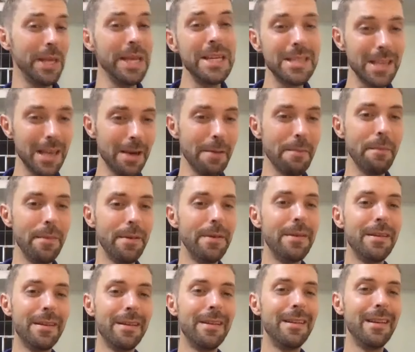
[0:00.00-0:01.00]
him
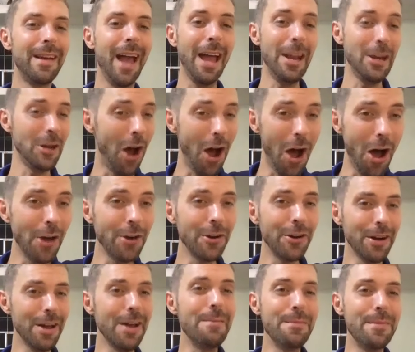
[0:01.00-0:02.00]
and to honor
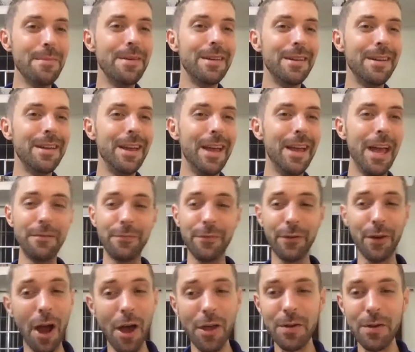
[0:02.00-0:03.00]
him and
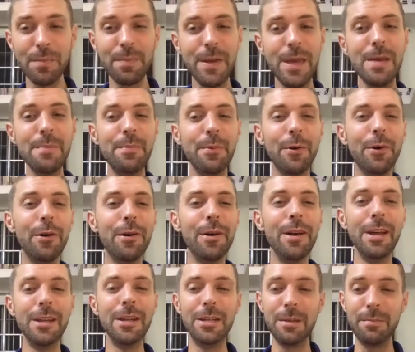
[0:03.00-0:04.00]
for other
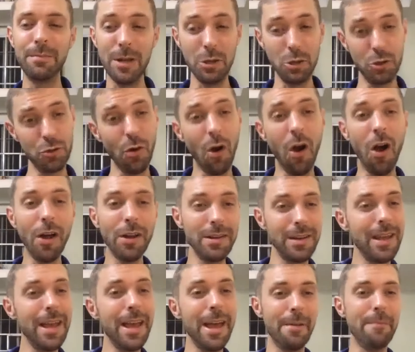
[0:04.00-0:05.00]
people to be
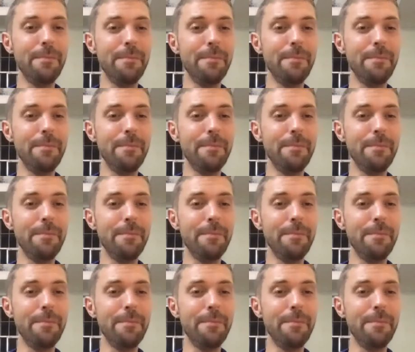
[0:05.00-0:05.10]
drawn to him